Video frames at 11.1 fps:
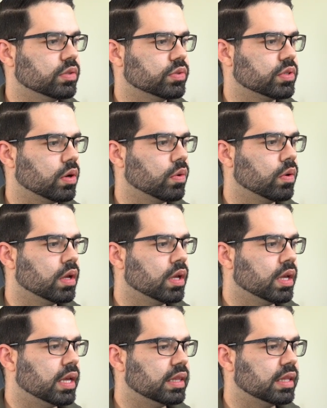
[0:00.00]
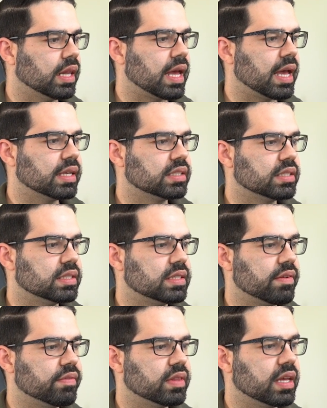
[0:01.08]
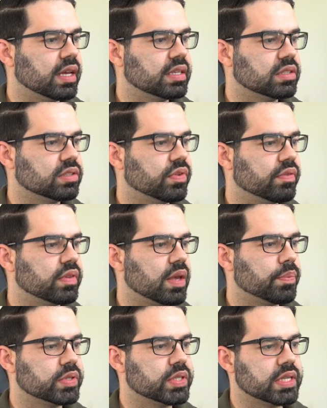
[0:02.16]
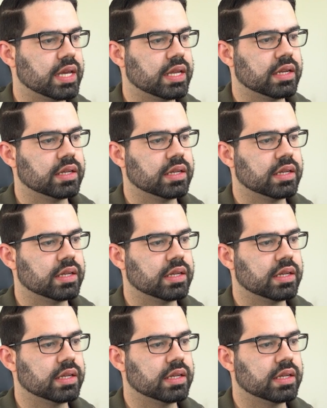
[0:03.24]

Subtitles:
So in the last 7 days, it's 58%.